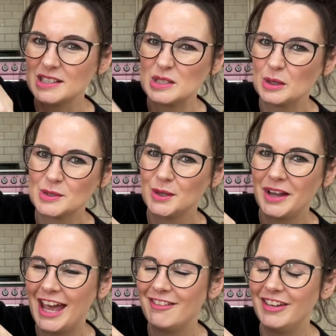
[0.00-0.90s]
It's not too
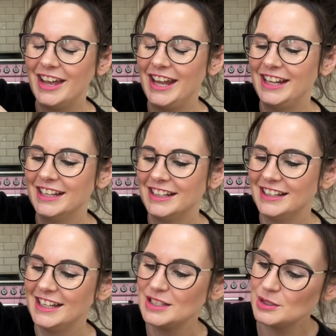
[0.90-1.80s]
heavy,
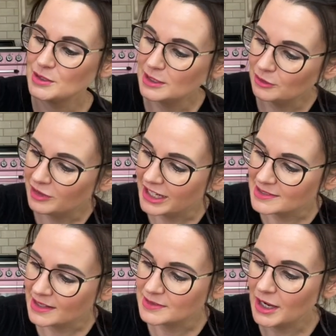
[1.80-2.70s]
it's just lovely.
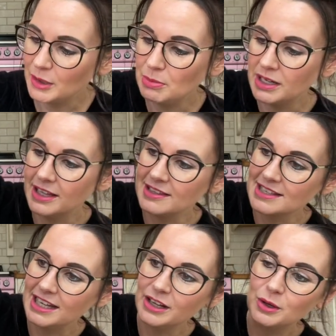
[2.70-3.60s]
So to open it, there's
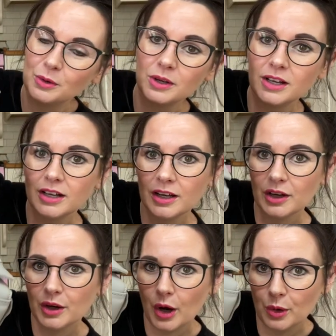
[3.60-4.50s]
a little
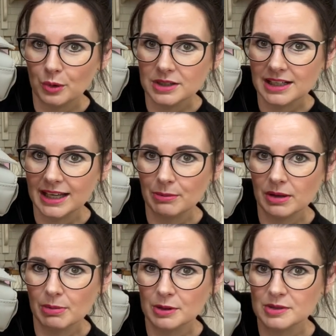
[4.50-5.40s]
gold clip at
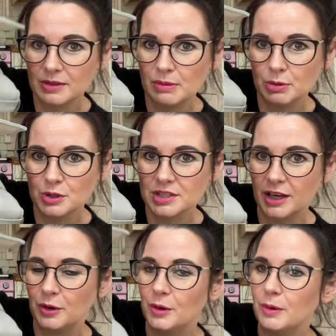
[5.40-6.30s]
the bottom, you push
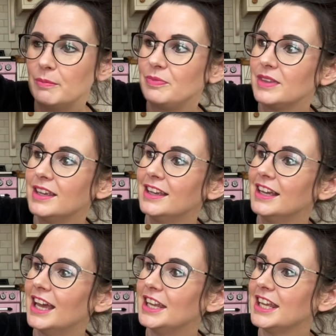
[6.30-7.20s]
that up,
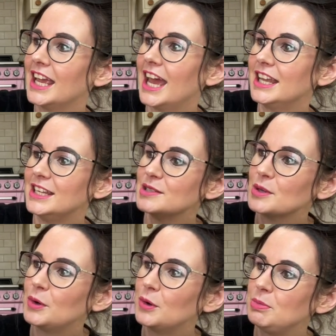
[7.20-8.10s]
and again it's
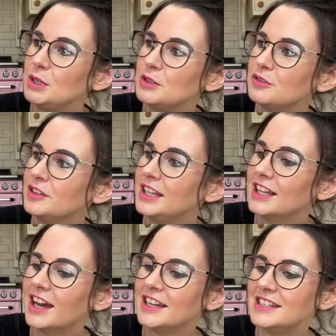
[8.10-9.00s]
all beautifully
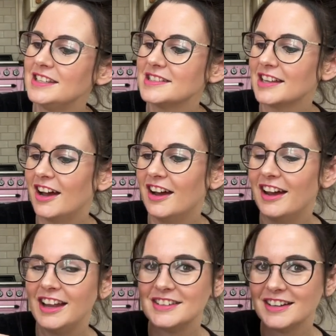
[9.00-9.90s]
lined
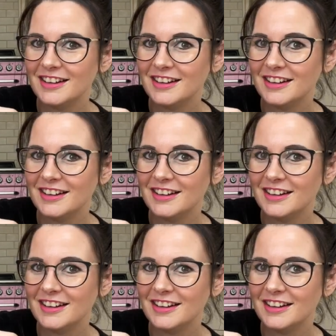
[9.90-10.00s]
inside.